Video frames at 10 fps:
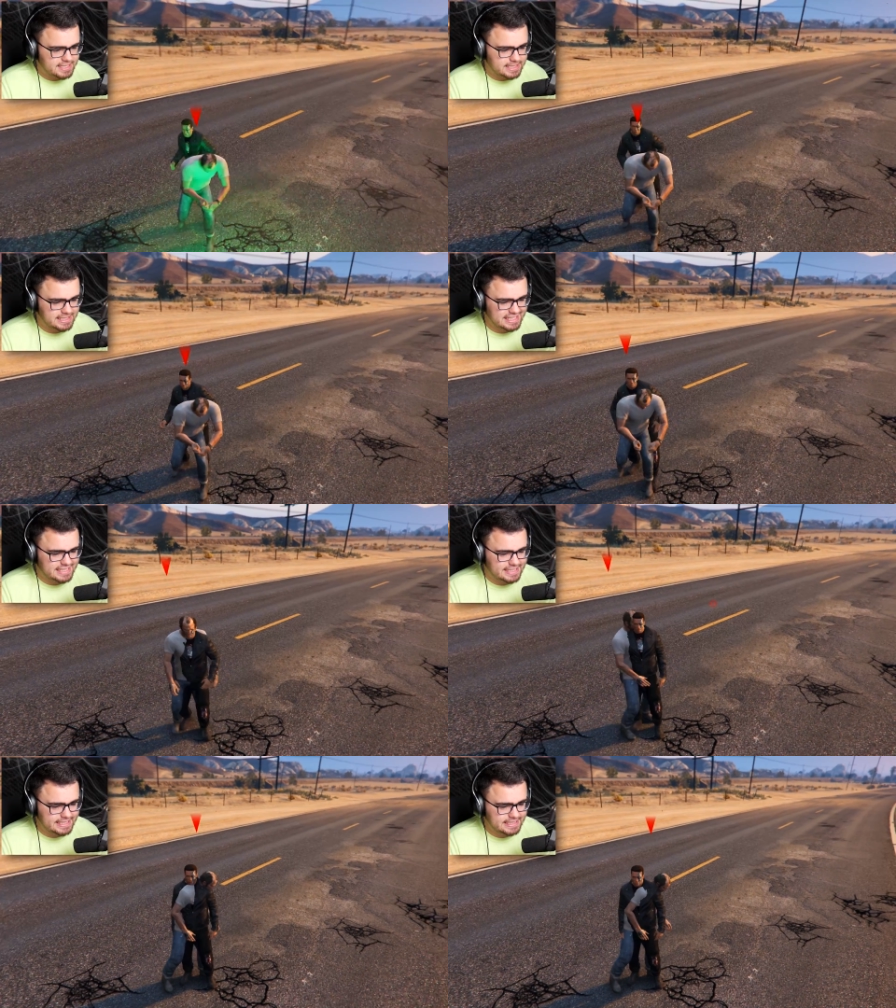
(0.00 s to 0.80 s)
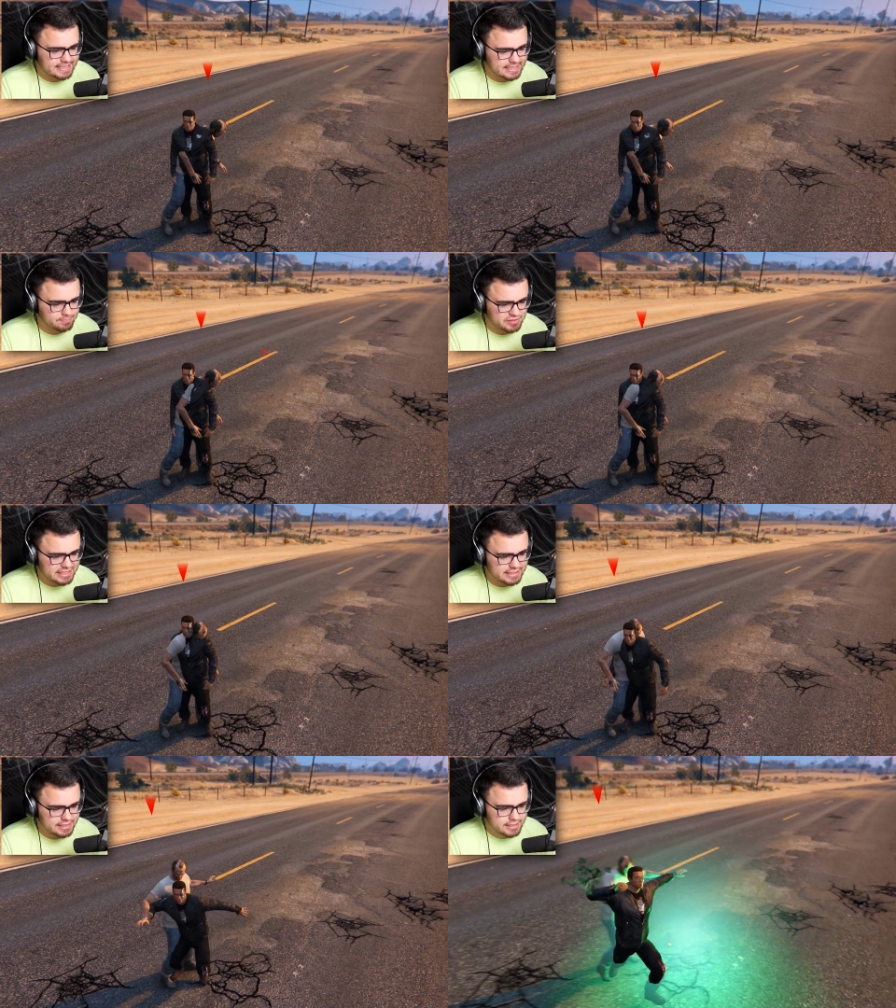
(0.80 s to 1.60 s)
I thought I seen
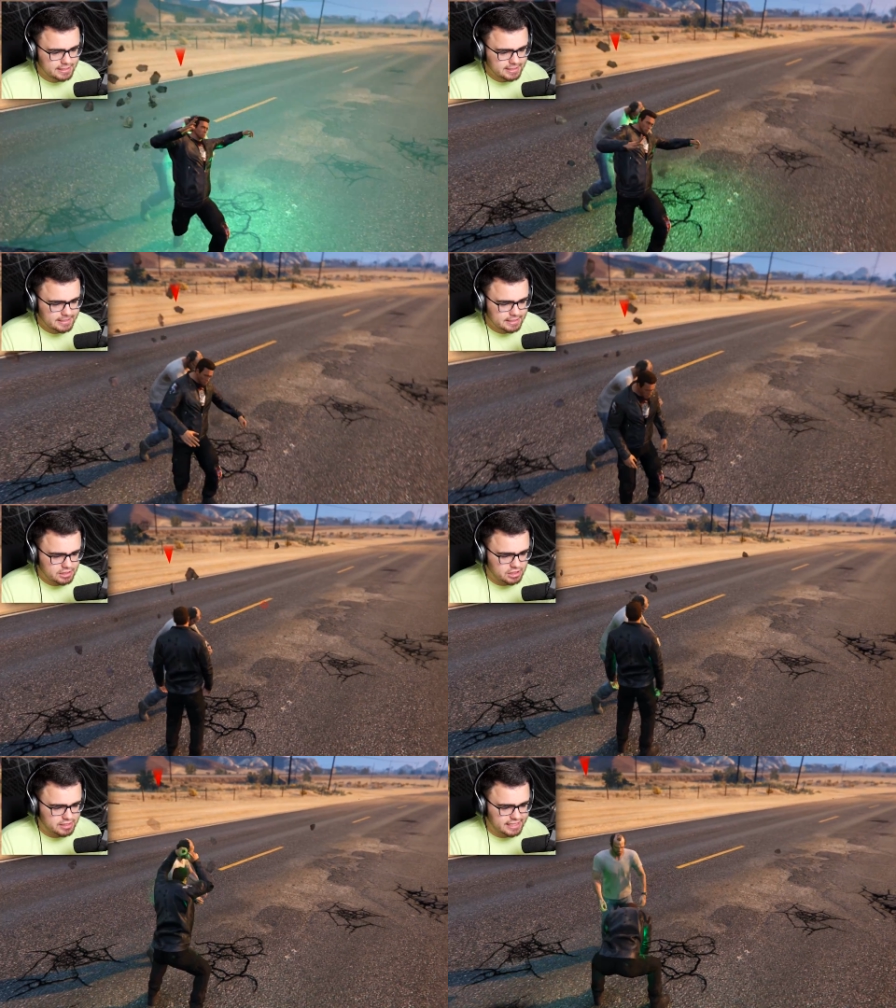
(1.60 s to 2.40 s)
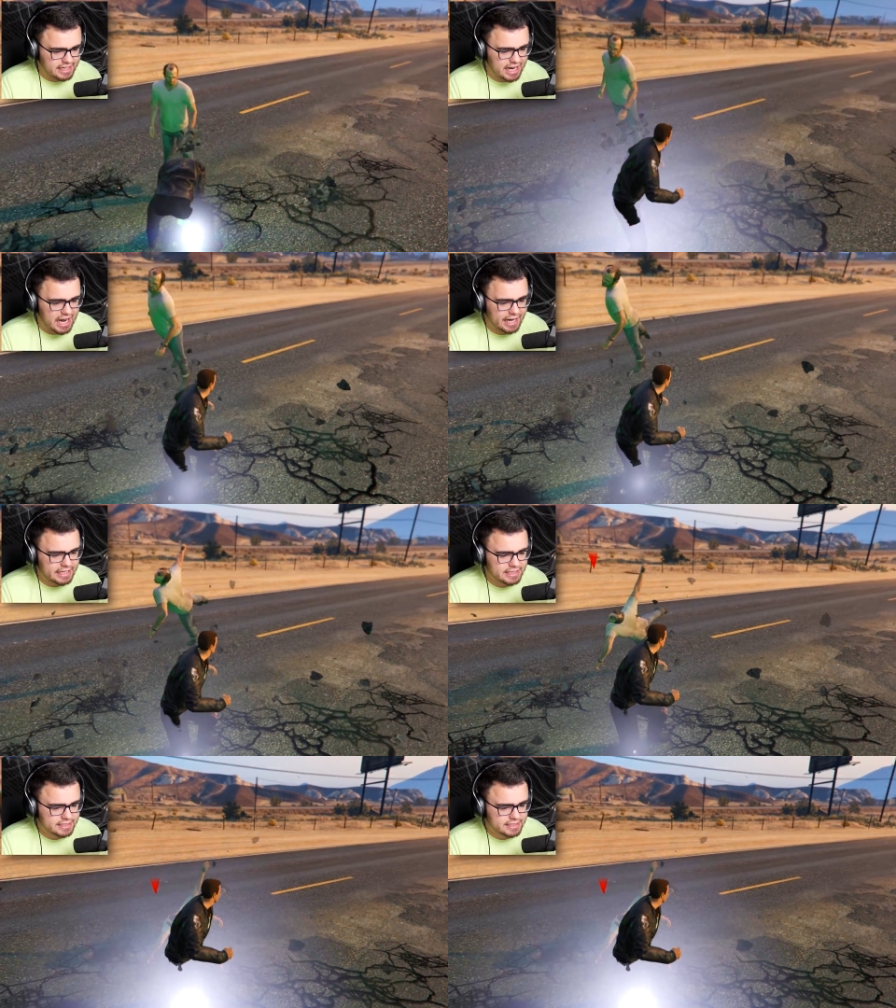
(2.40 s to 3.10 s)
something. Oh god.